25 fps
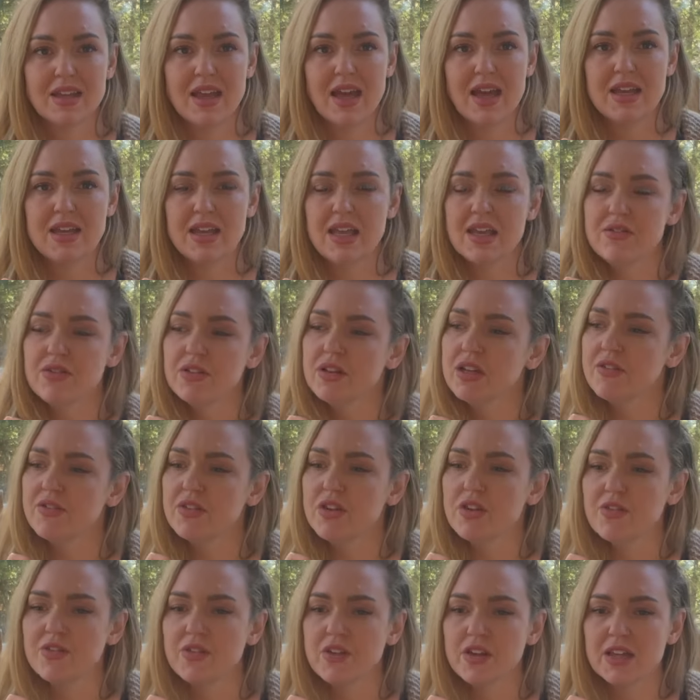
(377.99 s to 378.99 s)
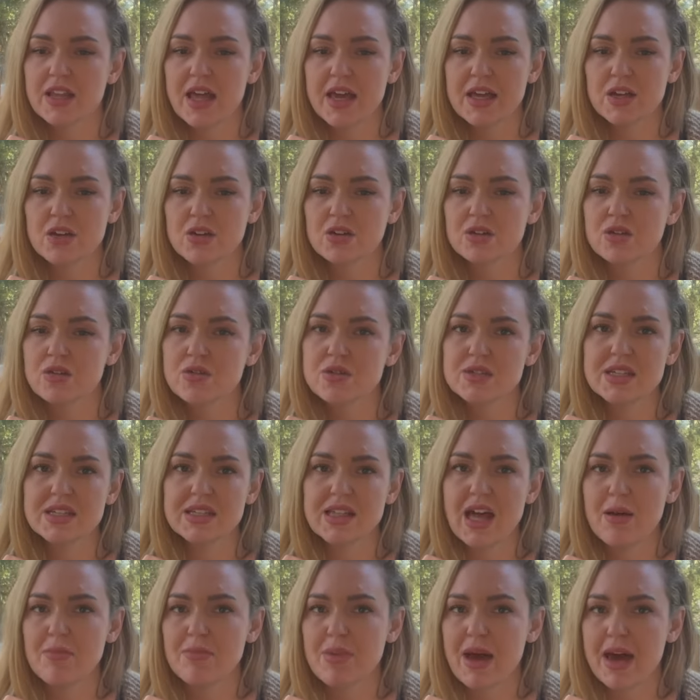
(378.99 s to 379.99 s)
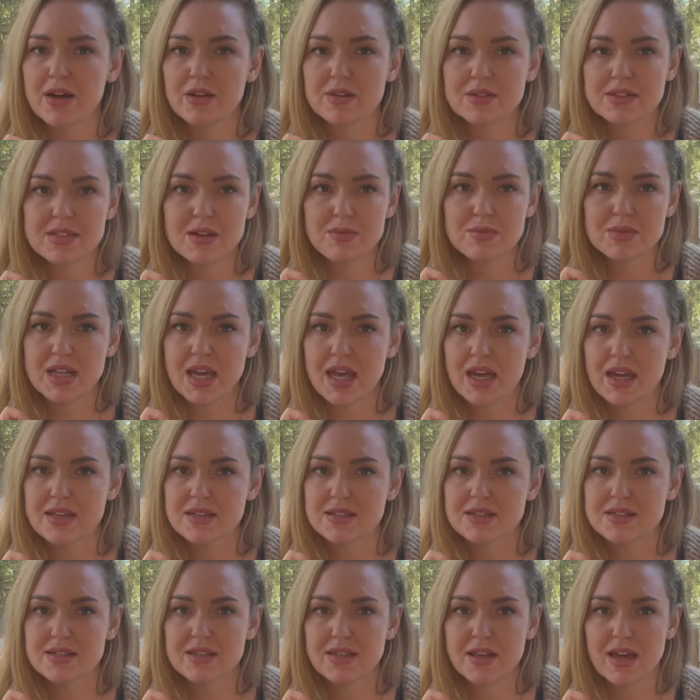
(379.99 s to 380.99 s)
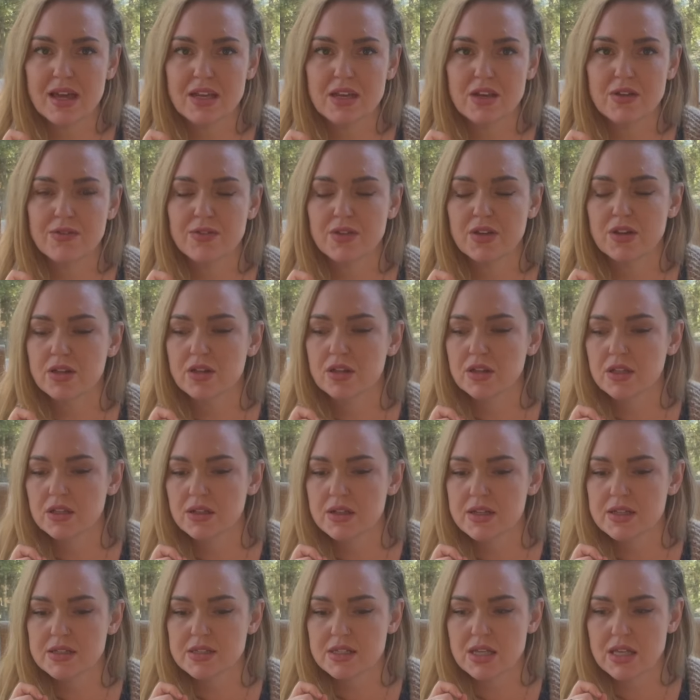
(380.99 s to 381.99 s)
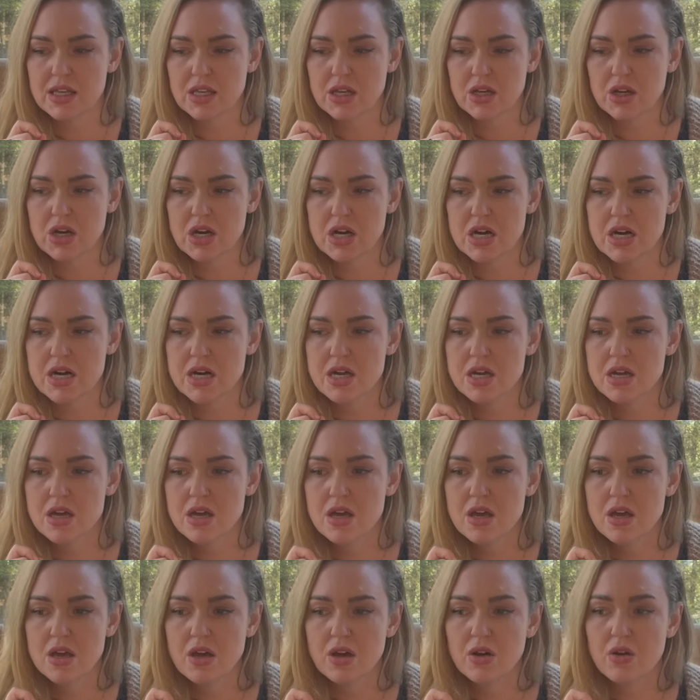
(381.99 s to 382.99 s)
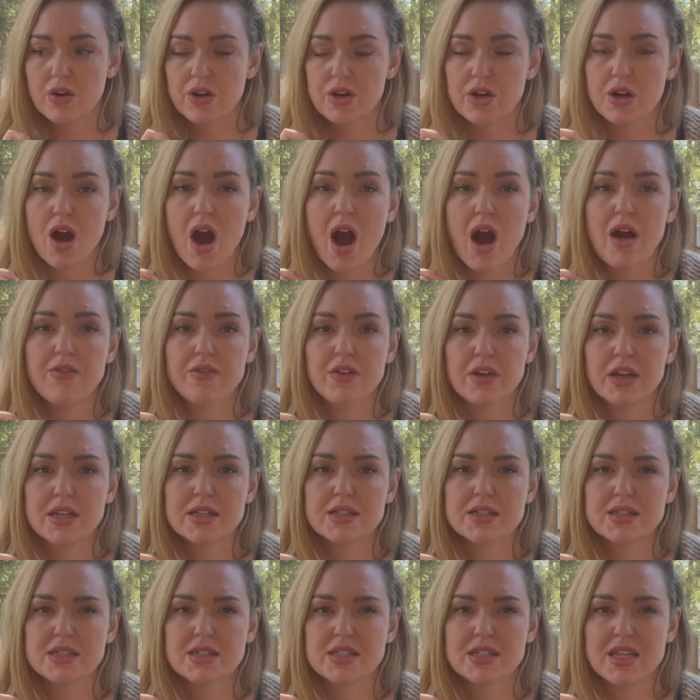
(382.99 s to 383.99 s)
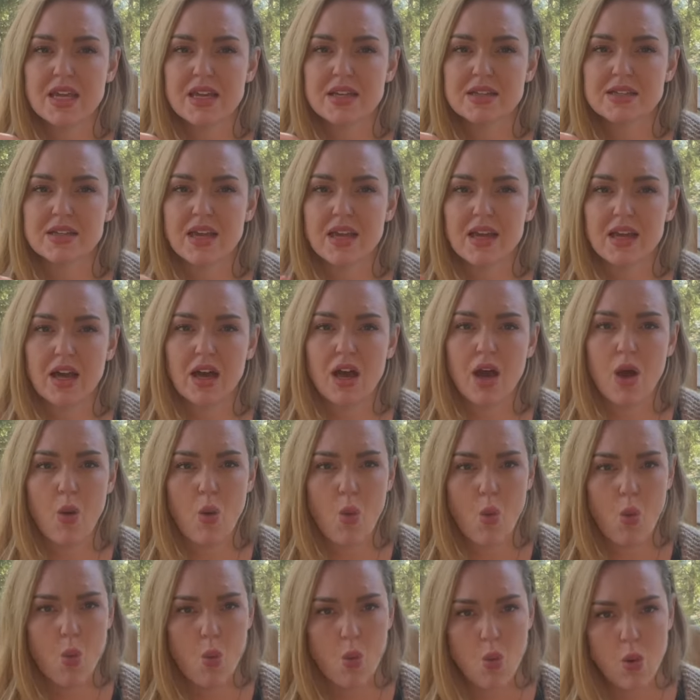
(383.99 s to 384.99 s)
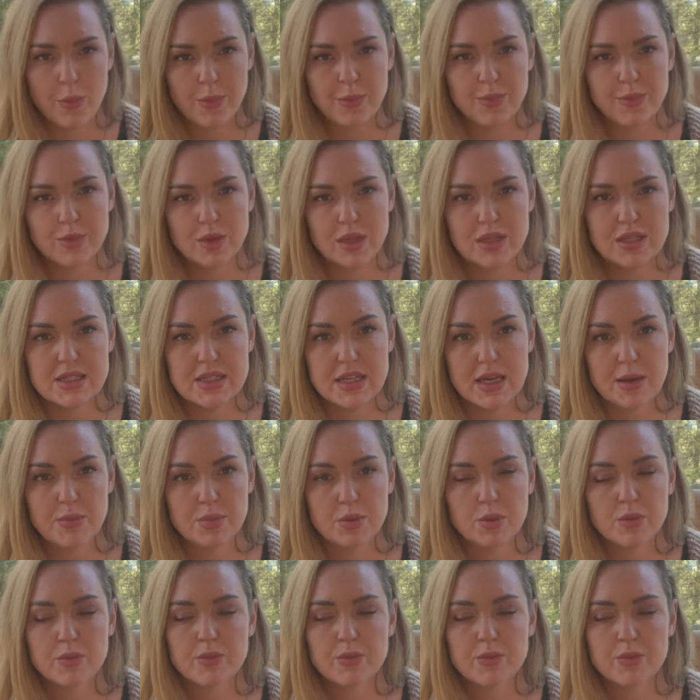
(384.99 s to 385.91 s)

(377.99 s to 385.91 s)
And even if you feel like you're losing that battle some days and you feel a little insecure or your confidence takes like a dip,